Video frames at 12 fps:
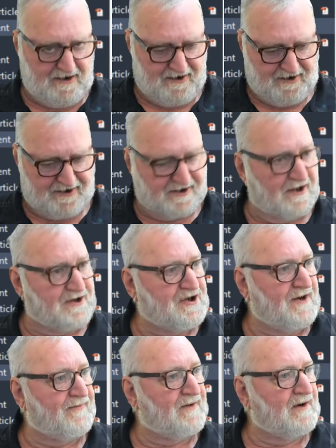Just a
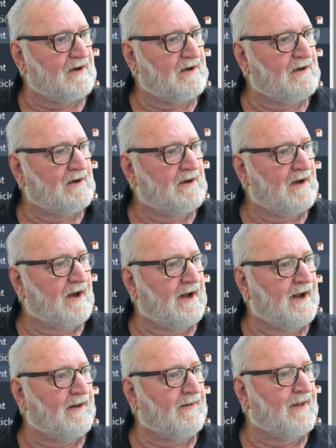shift
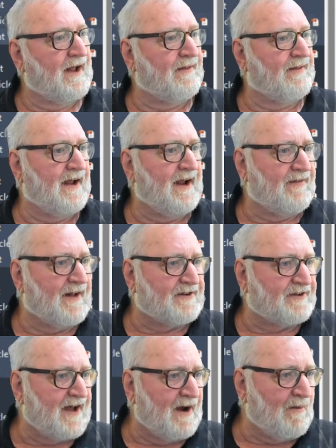and that there.
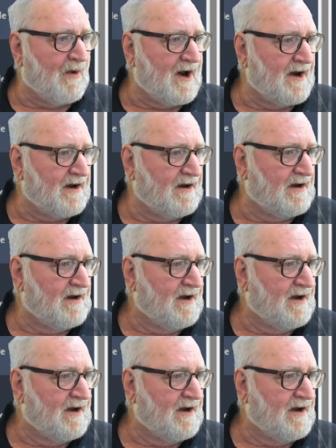That's that one